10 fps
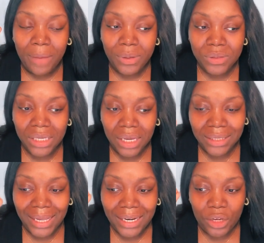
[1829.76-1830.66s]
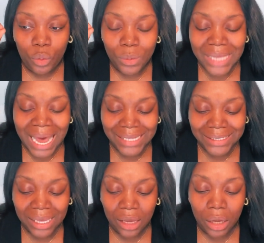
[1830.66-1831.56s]
There was a young lady who was
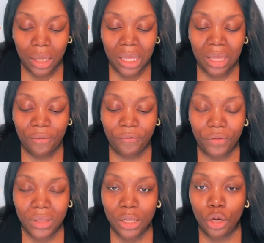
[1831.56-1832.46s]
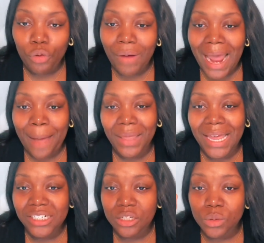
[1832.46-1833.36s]
asking if grant
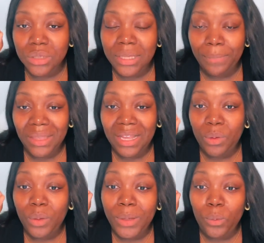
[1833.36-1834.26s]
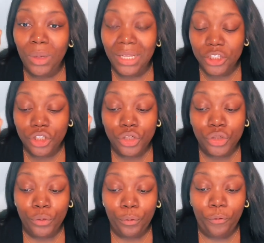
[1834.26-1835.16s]
applications was something that we'd be willing to
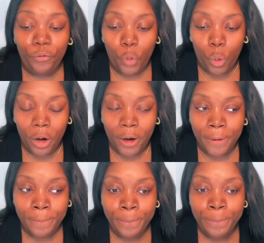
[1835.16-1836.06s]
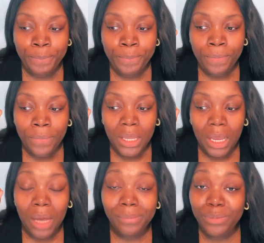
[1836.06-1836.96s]
do for
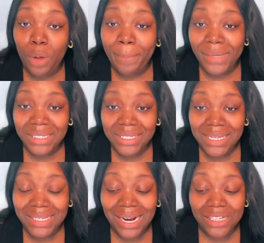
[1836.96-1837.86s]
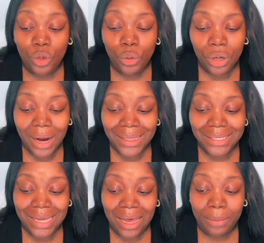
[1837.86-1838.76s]
small businesses. And I told her at
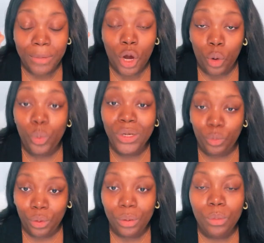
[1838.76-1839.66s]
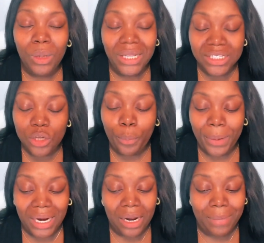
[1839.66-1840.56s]
the time, no, we're willing to
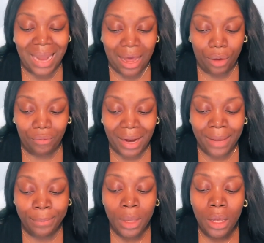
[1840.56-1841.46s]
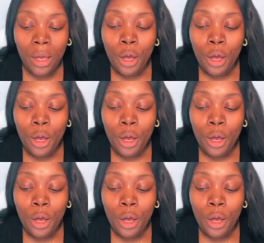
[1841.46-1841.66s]
open it up now, right?